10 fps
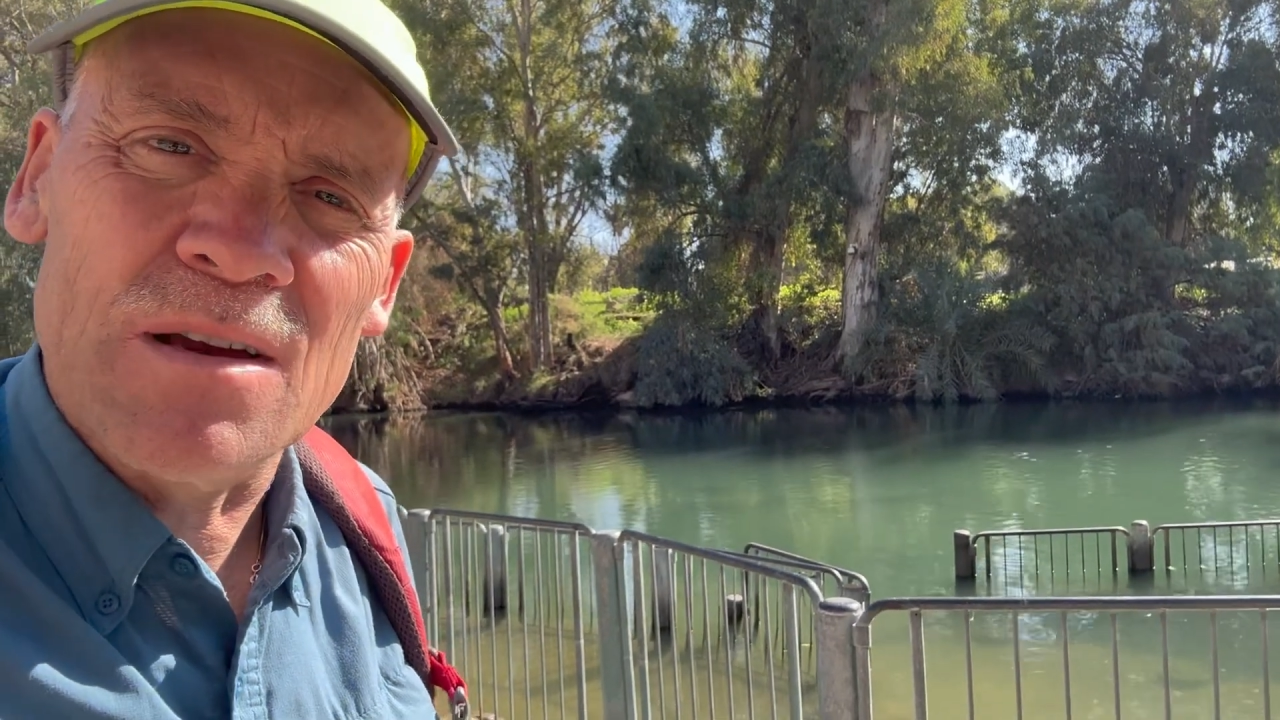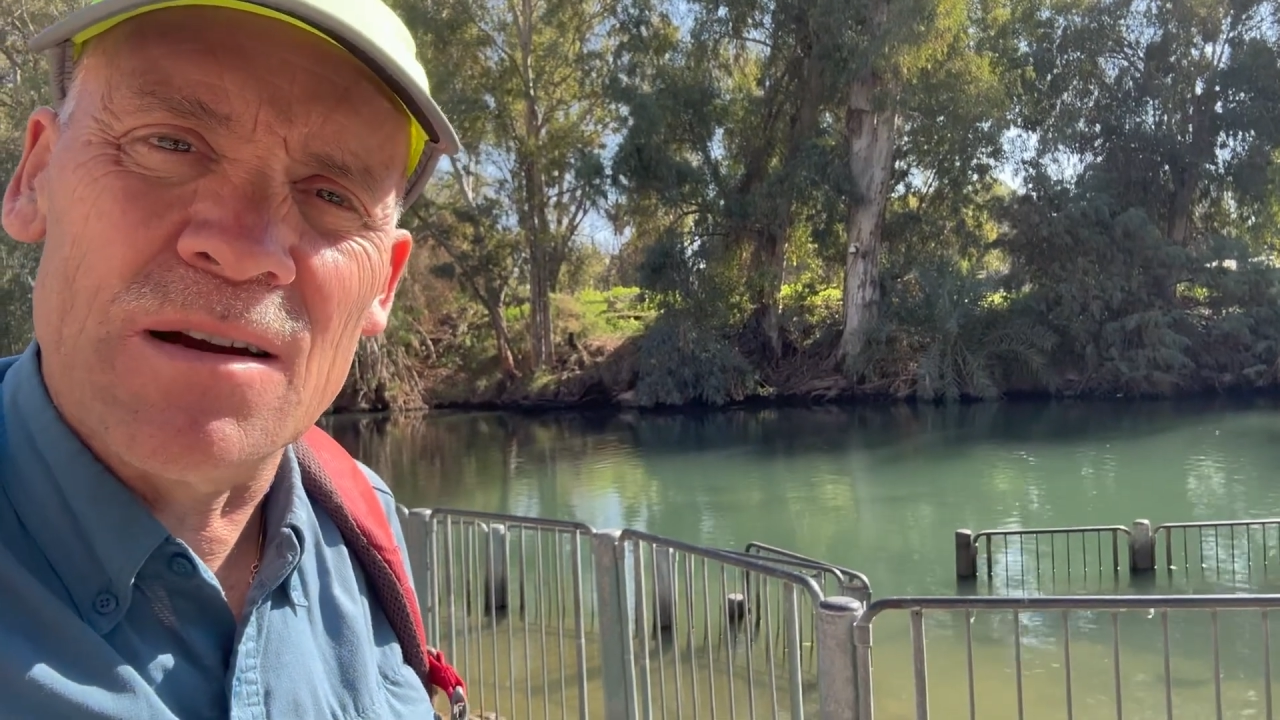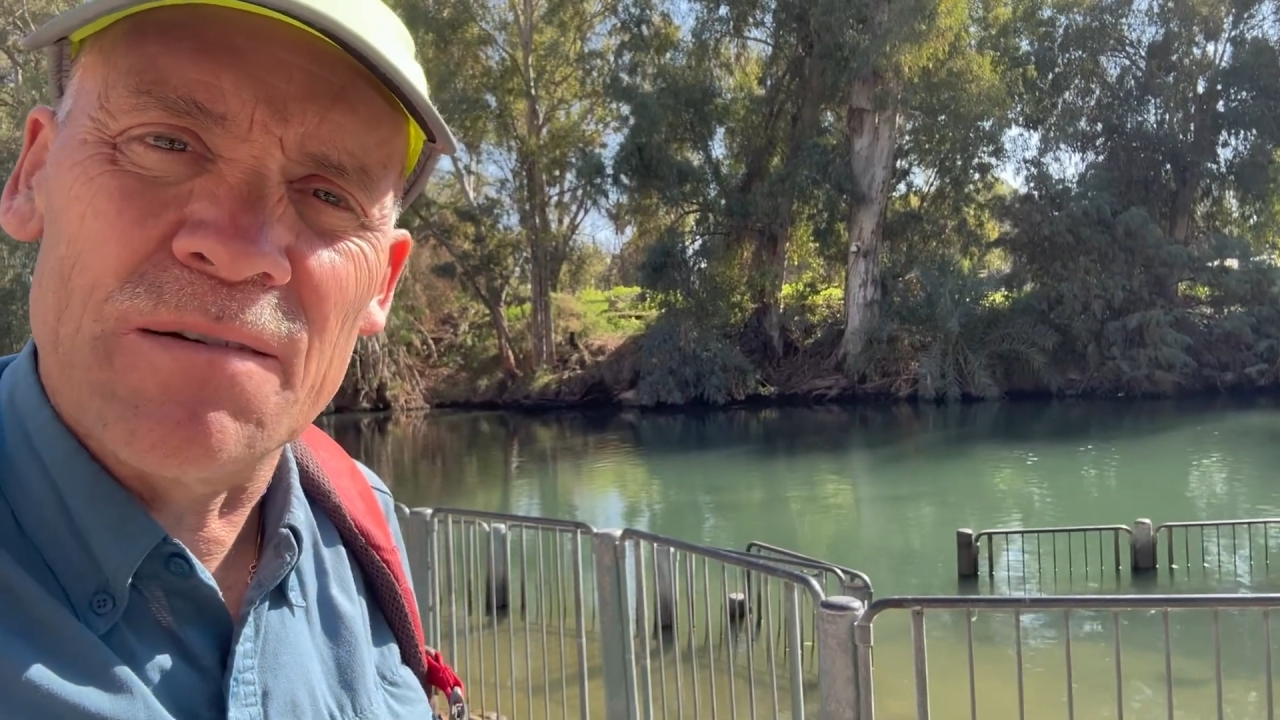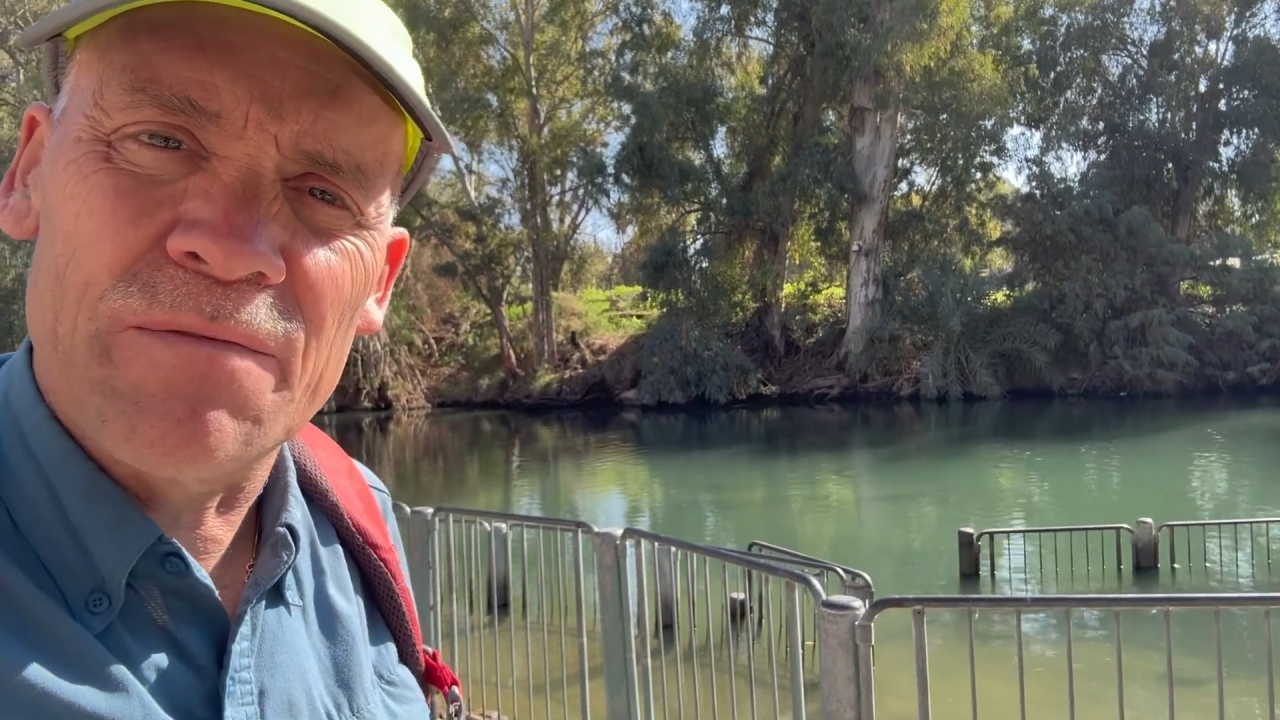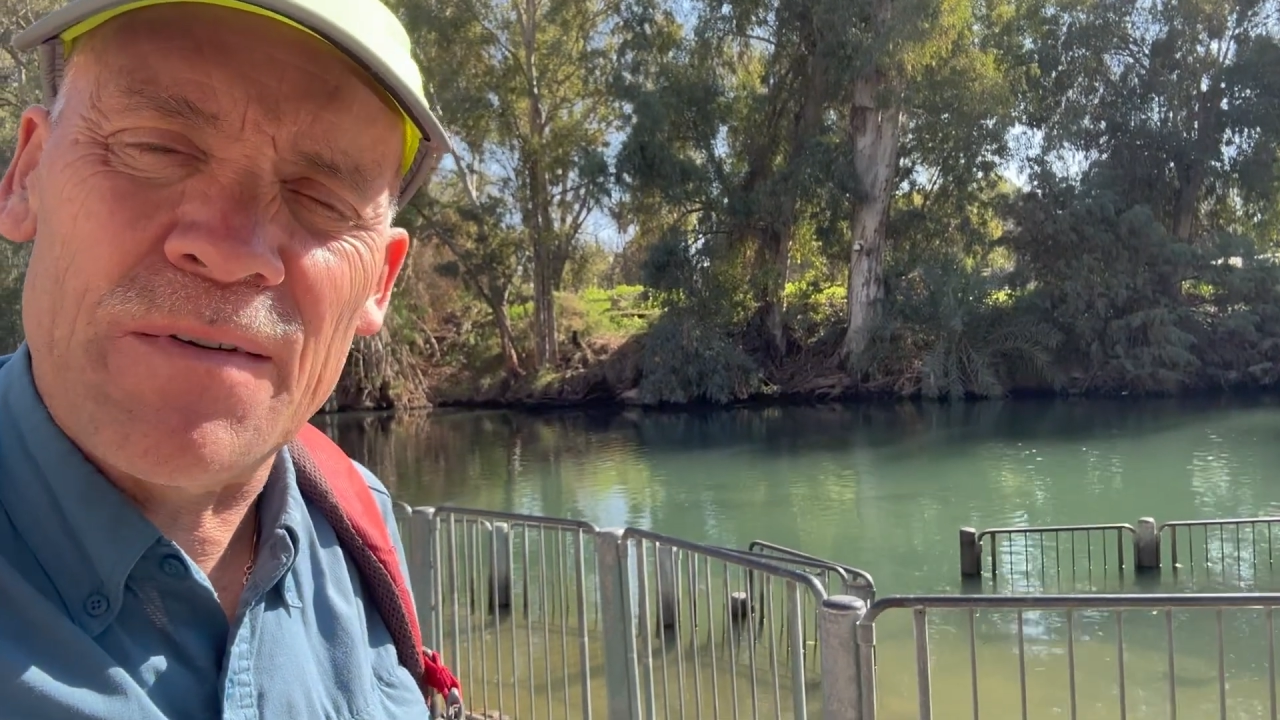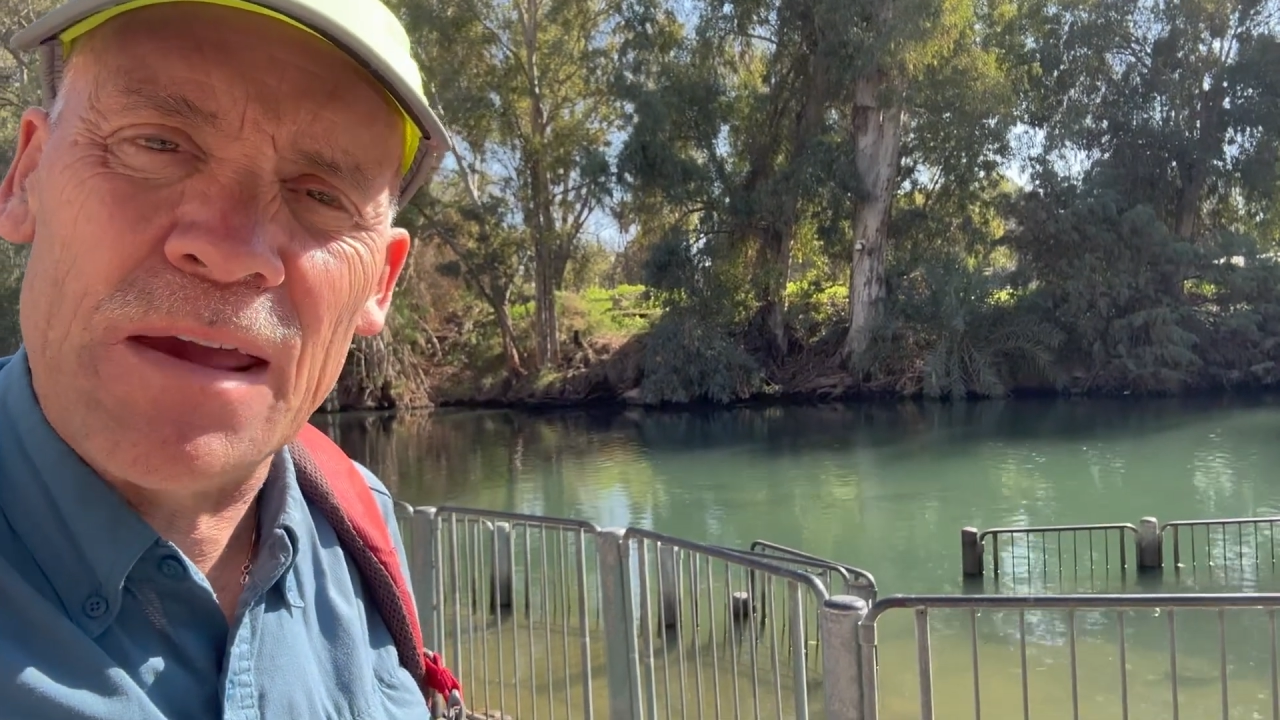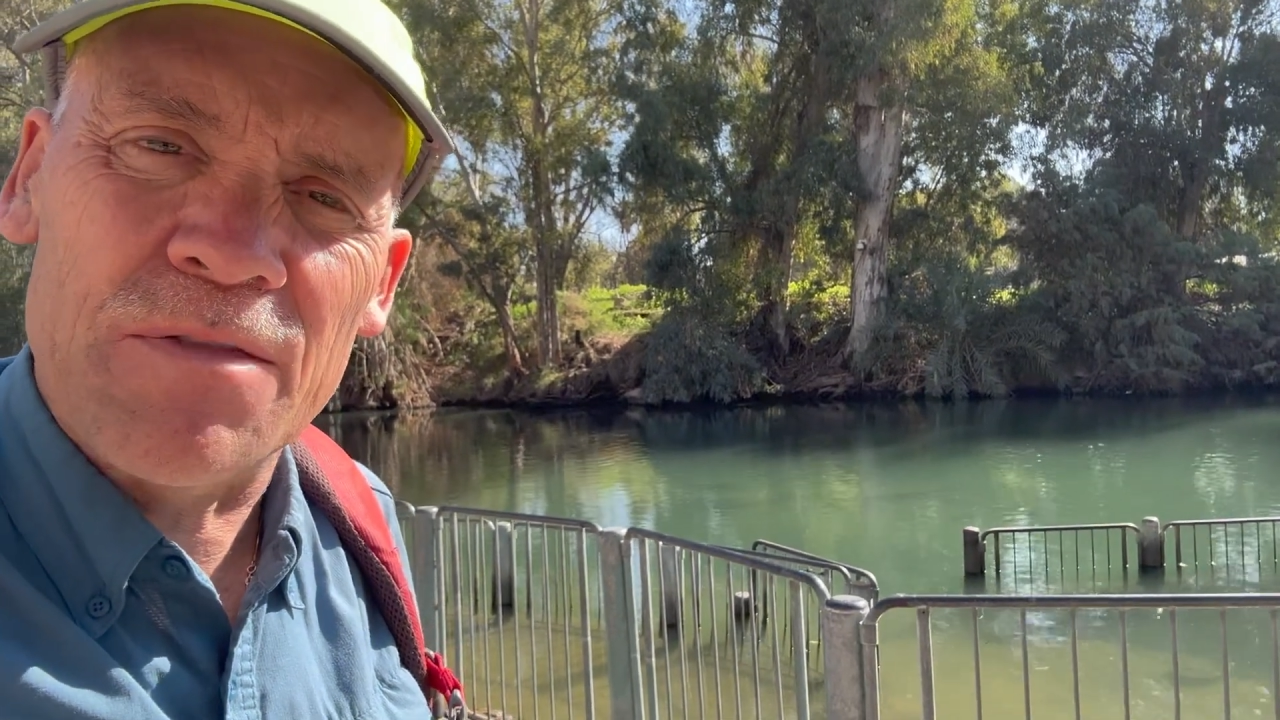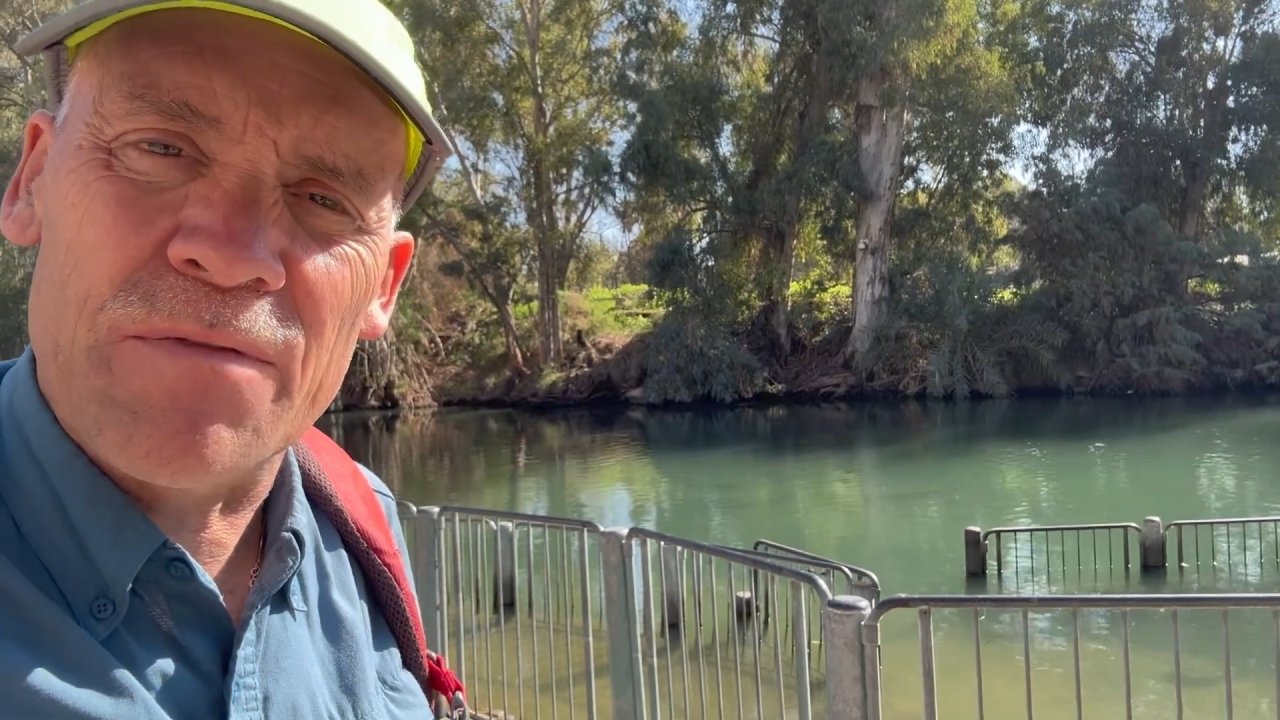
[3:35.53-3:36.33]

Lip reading: a faith